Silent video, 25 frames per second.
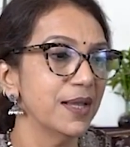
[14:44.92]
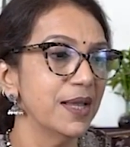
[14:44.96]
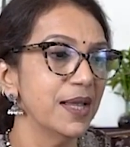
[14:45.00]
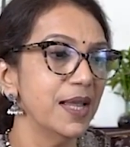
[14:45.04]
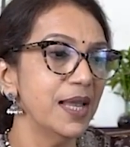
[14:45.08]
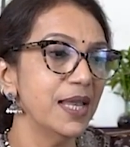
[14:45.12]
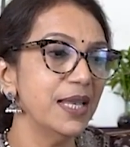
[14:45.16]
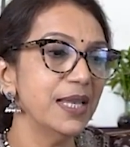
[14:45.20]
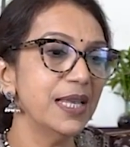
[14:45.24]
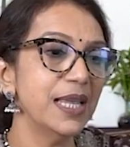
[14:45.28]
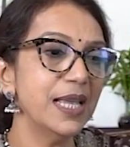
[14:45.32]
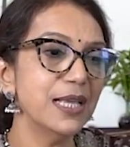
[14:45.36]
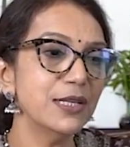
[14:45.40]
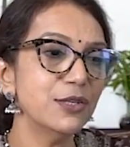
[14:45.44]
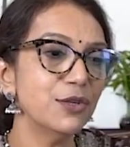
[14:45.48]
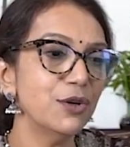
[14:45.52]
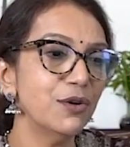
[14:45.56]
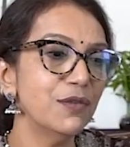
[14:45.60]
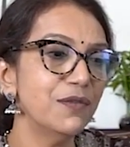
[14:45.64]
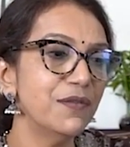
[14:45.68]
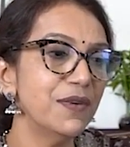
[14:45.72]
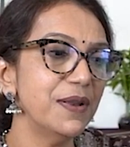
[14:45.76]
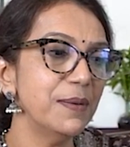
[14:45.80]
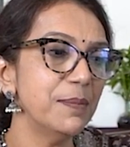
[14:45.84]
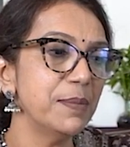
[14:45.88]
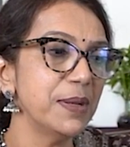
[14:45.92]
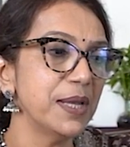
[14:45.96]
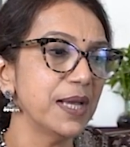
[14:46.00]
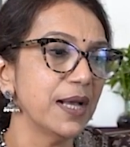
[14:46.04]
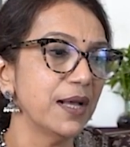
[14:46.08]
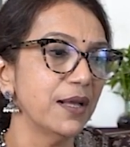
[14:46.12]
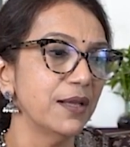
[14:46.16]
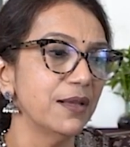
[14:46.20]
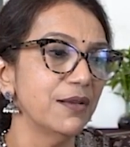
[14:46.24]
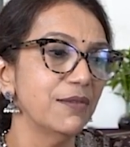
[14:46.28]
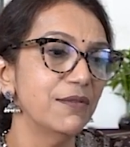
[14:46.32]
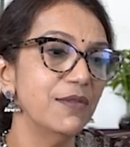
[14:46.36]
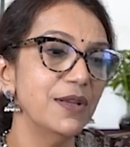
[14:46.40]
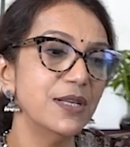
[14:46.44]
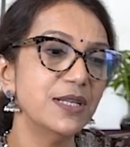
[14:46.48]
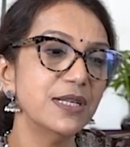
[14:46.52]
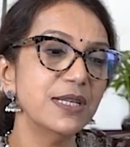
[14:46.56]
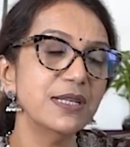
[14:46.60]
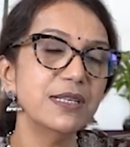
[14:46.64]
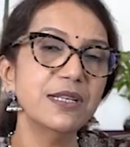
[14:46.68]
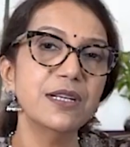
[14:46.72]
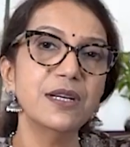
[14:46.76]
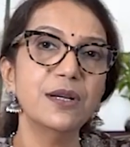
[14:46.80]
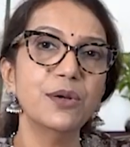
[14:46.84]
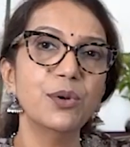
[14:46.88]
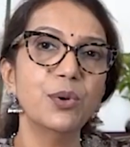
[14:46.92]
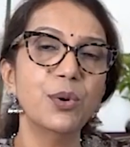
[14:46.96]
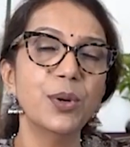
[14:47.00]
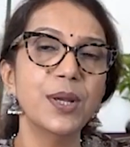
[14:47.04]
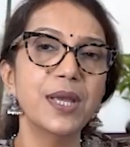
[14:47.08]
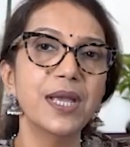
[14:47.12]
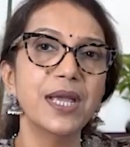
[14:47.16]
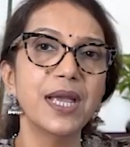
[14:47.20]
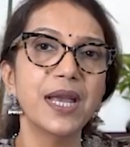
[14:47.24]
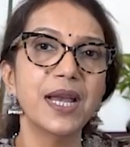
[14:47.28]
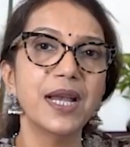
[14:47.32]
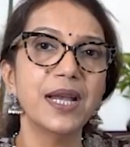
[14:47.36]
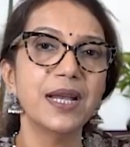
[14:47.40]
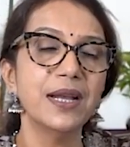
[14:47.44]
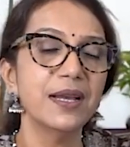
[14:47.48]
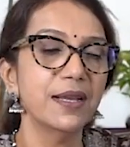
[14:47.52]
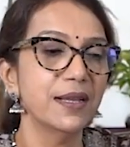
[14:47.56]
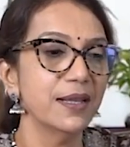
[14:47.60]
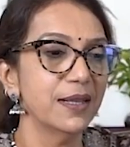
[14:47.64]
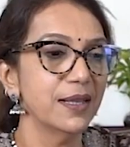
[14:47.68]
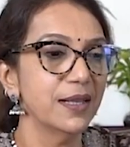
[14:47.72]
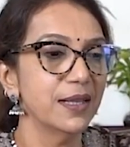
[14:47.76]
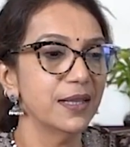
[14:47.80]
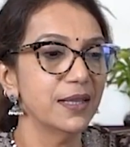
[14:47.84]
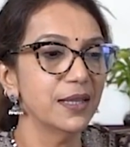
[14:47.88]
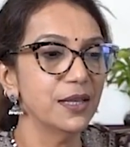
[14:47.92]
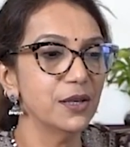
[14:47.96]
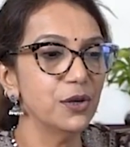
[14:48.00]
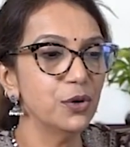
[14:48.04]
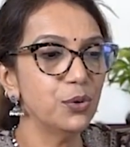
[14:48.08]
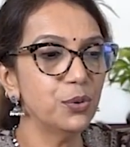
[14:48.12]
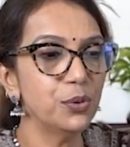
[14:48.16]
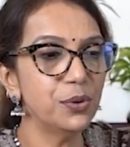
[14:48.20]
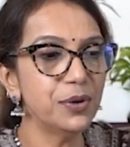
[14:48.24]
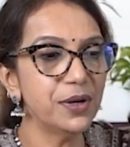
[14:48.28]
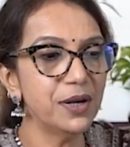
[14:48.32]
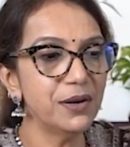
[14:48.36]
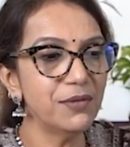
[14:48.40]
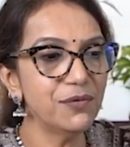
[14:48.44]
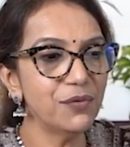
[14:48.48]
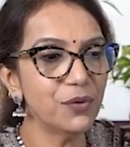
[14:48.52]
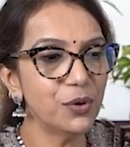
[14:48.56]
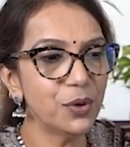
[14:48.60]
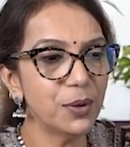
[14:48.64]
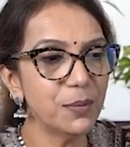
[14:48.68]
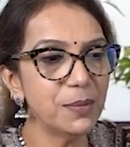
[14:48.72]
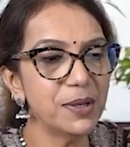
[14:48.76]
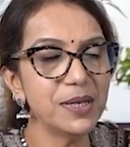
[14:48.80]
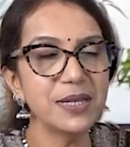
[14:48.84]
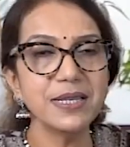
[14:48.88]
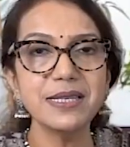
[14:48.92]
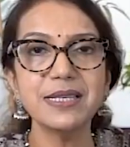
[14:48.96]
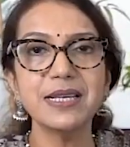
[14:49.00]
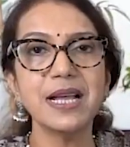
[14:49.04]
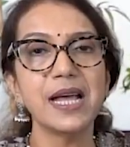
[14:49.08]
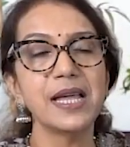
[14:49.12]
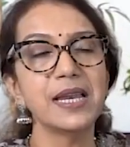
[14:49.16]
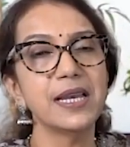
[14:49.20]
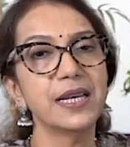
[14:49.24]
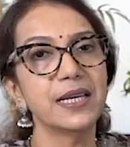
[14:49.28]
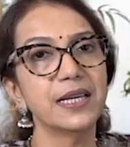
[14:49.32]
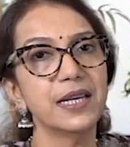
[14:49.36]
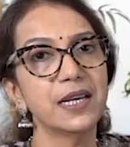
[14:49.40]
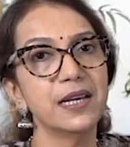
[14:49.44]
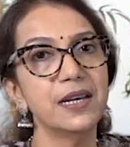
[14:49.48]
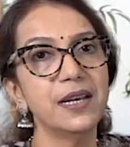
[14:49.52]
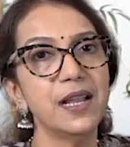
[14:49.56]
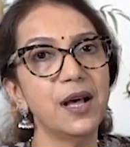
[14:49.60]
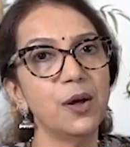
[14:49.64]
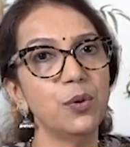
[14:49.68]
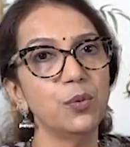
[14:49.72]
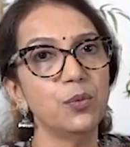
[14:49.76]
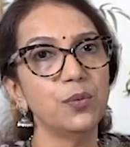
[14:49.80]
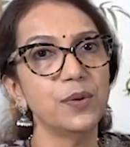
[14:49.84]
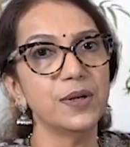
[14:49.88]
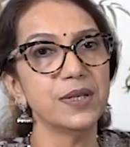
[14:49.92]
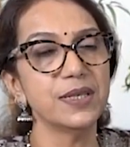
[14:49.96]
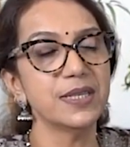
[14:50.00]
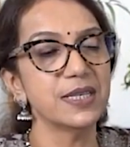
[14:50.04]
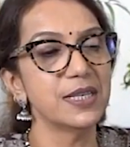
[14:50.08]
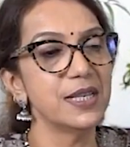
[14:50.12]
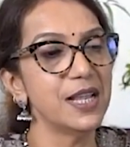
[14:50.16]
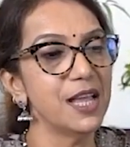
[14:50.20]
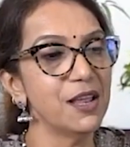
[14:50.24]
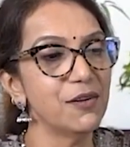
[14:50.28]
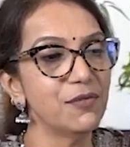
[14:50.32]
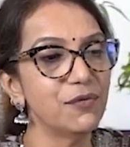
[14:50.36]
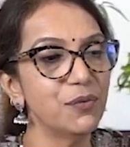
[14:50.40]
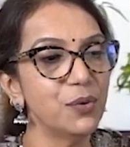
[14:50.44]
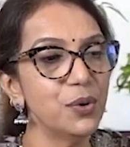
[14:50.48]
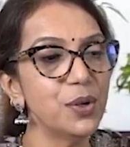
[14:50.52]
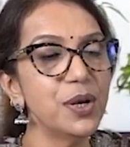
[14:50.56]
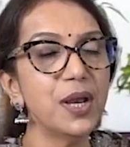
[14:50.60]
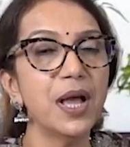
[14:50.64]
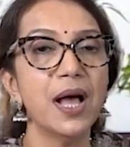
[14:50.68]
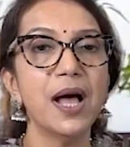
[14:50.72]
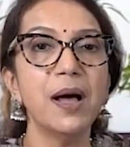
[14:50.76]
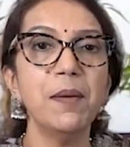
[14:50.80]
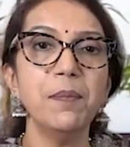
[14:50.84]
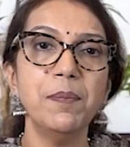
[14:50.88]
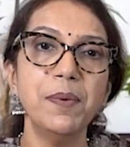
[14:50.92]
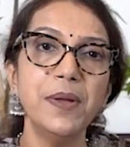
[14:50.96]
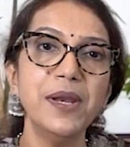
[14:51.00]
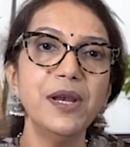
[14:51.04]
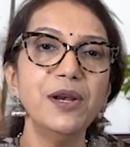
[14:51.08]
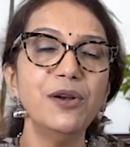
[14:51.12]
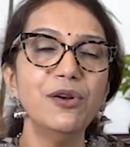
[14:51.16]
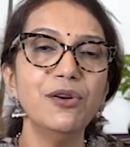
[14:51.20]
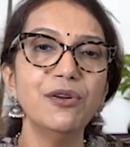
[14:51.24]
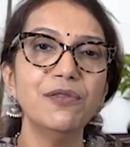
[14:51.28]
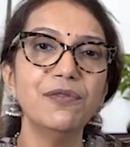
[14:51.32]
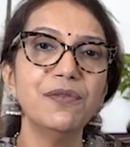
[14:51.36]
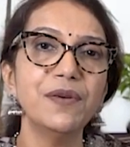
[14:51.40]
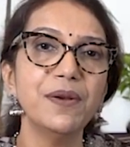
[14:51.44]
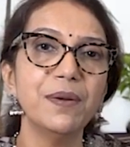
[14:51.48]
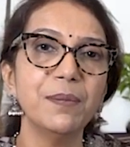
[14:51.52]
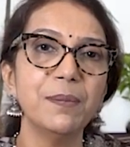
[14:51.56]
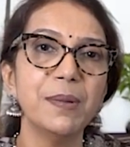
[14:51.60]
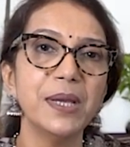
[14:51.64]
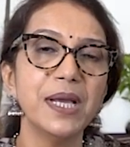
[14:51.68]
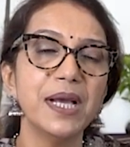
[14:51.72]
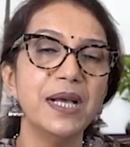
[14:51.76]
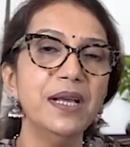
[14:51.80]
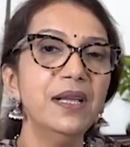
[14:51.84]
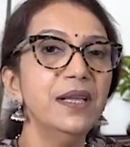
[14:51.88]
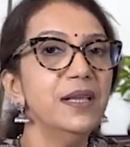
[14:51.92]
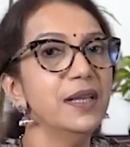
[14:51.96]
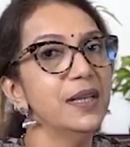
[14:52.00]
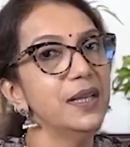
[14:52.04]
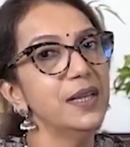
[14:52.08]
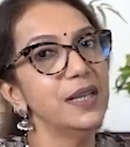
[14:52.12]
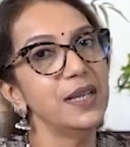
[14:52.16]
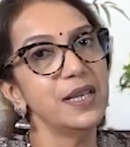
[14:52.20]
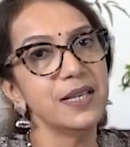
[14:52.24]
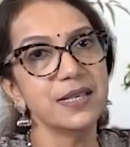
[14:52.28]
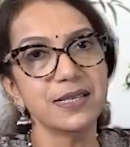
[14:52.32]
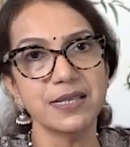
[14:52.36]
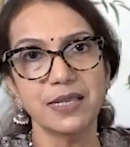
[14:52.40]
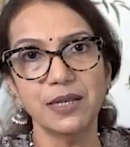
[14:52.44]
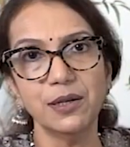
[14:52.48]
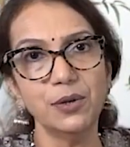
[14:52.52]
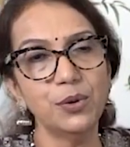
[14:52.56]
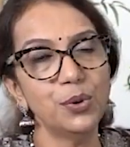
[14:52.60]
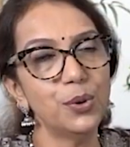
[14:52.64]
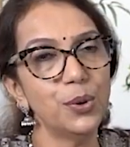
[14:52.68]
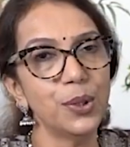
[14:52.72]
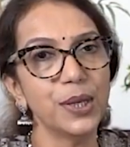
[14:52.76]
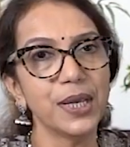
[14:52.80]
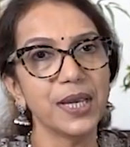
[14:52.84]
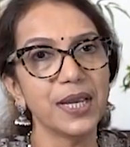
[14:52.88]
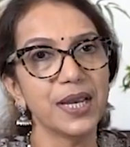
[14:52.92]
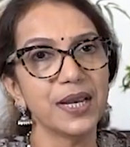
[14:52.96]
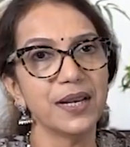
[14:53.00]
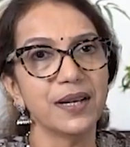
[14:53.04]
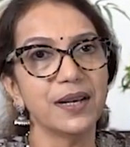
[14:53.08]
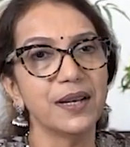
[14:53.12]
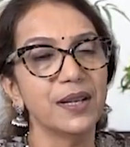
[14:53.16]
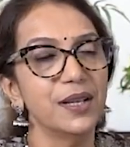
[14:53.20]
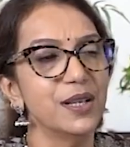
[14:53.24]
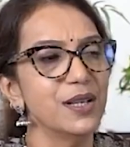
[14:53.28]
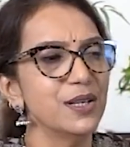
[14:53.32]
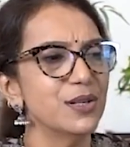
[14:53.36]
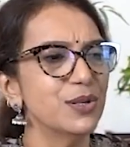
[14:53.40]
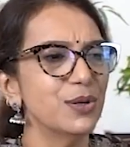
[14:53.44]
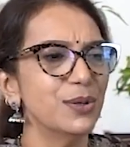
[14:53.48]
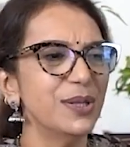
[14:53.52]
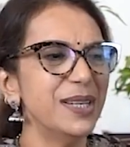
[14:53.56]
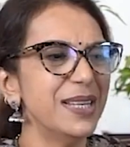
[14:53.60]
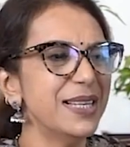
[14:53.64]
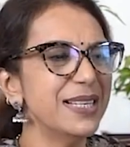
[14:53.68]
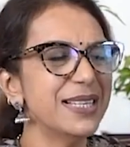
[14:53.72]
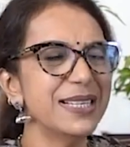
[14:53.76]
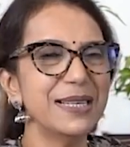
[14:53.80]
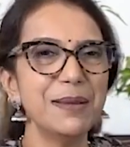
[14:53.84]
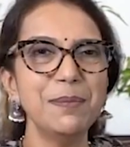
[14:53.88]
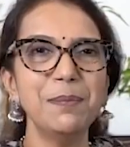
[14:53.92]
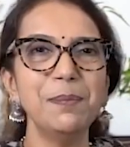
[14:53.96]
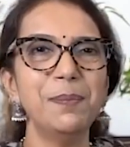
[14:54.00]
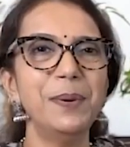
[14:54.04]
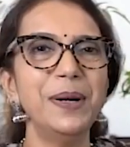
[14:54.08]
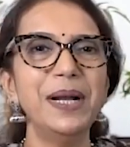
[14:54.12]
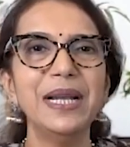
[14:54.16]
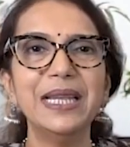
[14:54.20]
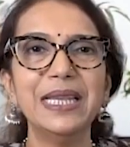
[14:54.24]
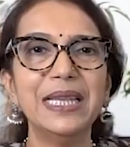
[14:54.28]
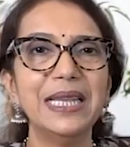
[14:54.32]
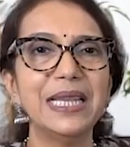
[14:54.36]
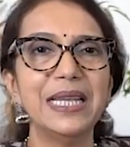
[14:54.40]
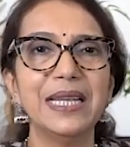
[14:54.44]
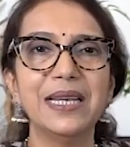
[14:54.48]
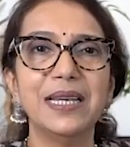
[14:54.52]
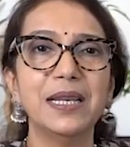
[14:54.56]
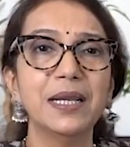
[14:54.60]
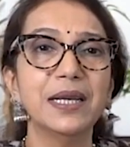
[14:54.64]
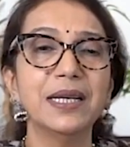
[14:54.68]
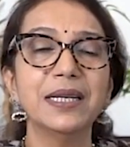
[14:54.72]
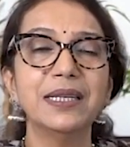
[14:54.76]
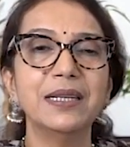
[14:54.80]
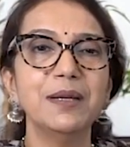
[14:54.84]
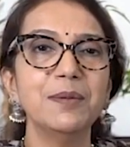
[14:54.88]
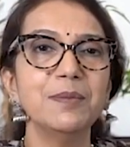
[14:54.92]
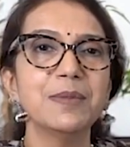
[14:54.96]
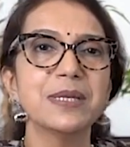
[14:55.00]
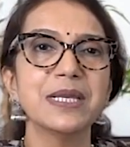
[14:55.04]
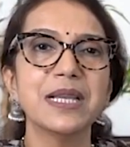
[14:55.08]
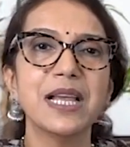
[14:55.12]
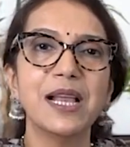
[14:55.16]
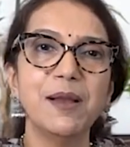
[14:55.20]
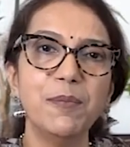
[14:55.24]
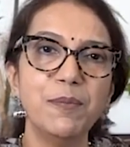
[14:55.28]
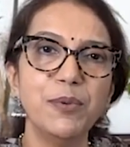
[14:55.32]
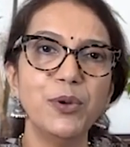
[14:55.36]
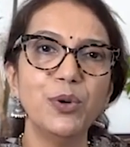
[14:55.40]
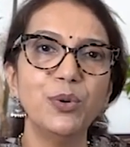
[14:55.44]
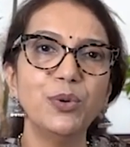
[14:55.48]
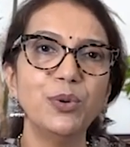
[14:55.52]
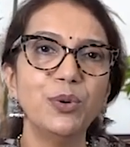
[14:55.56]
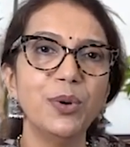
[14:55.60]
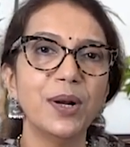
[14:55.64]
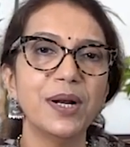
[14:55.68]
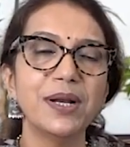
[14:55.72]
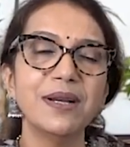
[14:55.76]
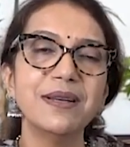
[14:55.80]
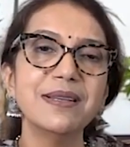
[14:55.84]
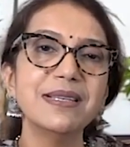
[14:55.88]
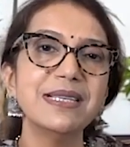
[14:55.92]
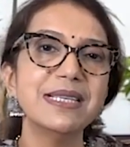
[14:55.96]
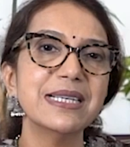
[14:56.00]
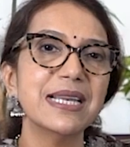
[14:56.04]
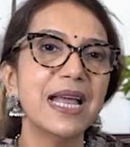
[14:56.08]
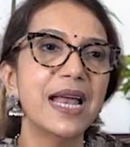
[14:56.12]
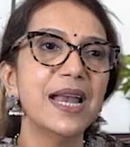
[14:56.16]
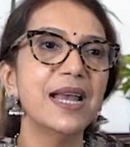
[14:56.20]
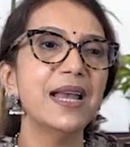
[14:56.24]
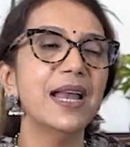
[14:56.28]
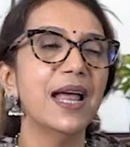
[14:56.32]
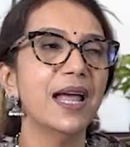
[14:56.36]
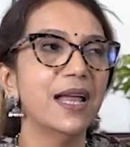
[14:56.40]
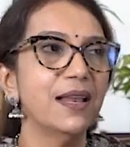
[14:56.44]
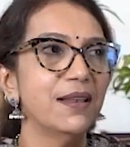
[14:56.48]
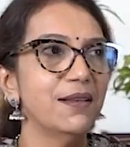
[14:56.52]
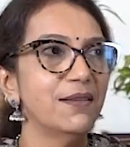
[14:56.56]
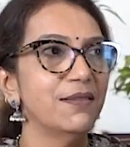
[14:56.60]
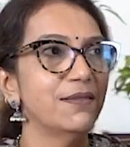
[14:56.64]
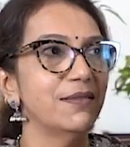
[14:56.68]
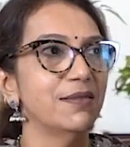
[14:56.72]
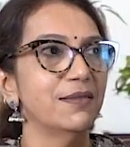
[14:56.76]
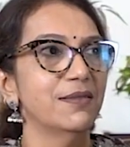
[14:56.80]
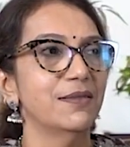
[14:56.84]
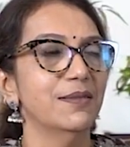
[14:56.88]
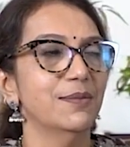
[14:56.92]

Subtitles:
In case of tibia, which is the growing end? The nutrient foramen is directed downwards. Therefore, upper end of tibia is the growing end. So, these simple dictums help you to understand and